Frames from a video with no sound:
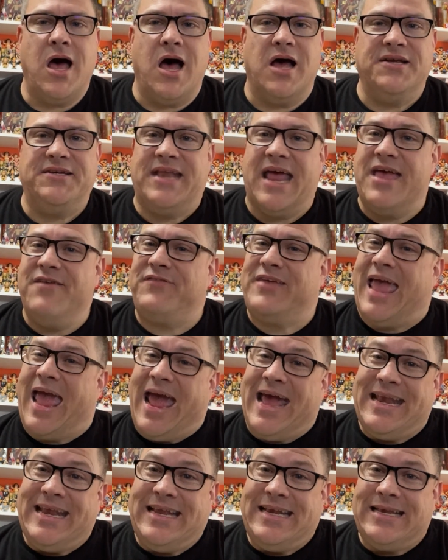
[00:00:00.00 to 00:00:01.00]
Dave
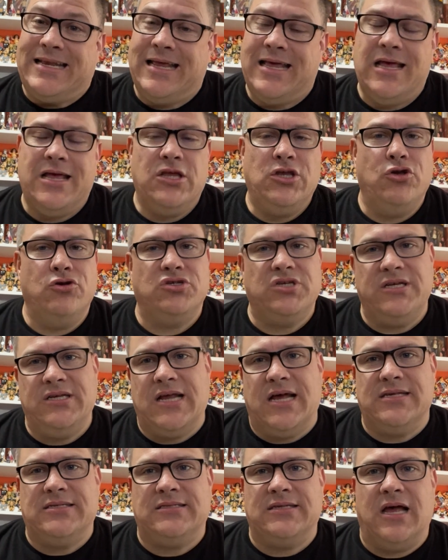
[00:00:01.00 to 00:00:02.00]
Canning usually
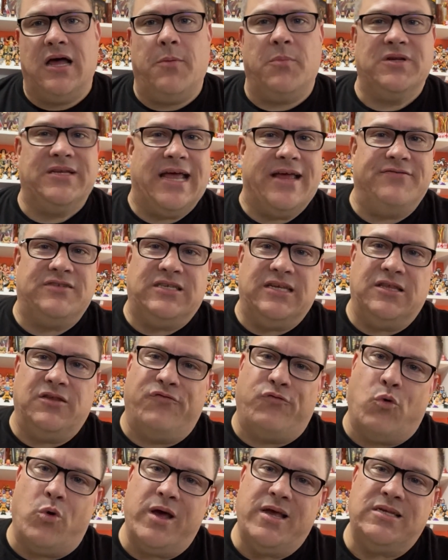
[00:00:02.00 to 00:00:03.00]
does some. And Dave C. The
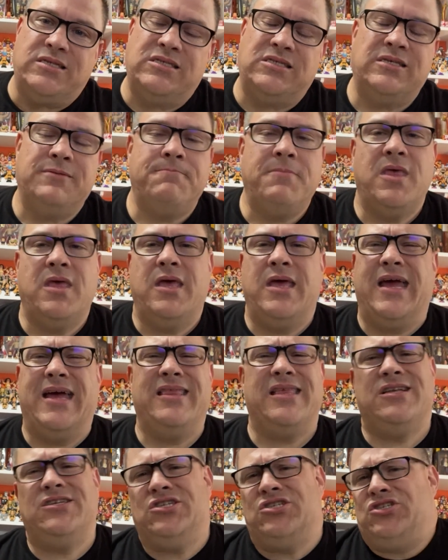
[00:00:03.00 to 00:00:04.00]
Voice. And
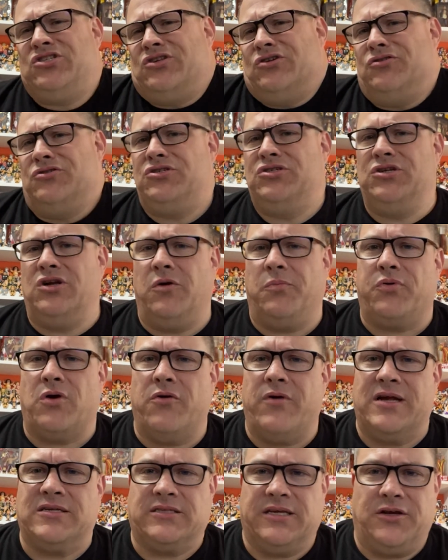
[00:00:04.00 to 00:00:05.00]
then just search, you know, Pro
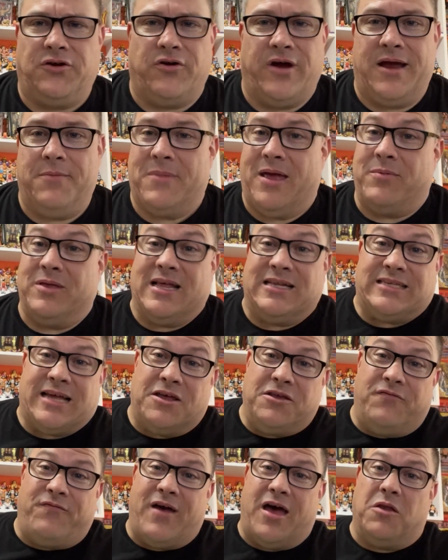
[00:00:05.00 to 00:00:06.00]
Wrestling Crate. Maybe that's how
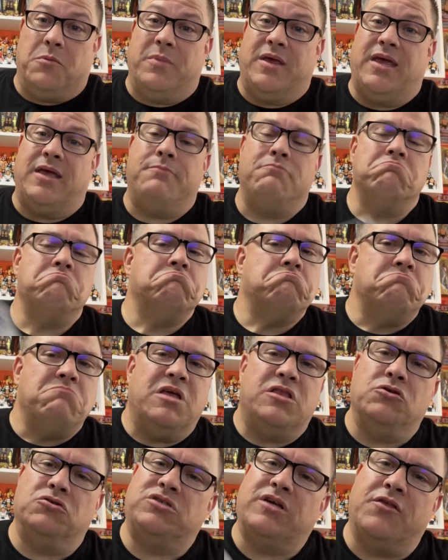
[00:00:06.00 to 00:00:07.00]
you found me.
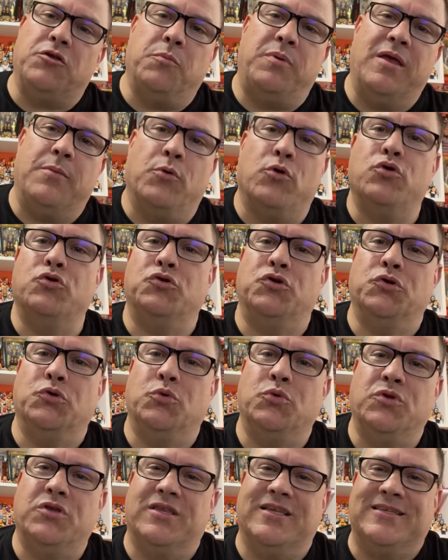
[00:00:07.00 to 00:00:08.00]
And there's other people who
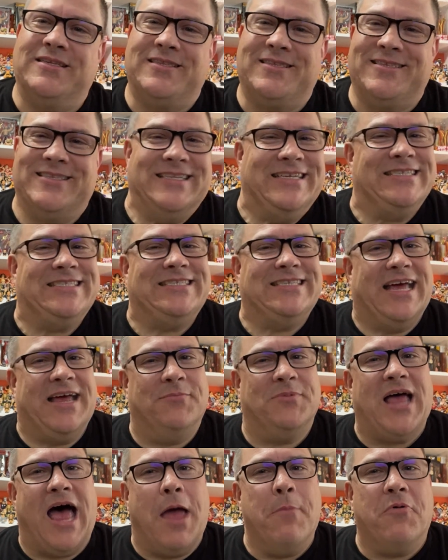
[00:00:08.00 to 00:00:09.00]
do these same
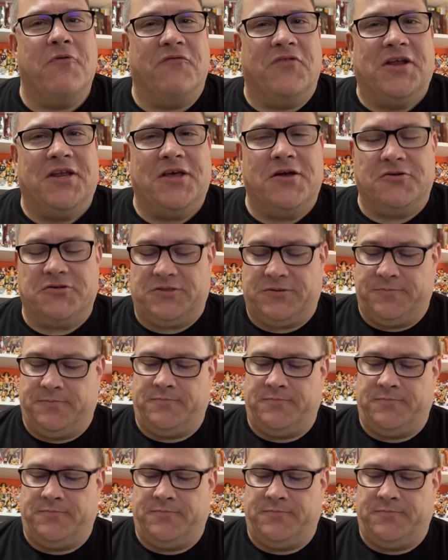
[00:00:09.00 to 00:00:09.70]
type of videos.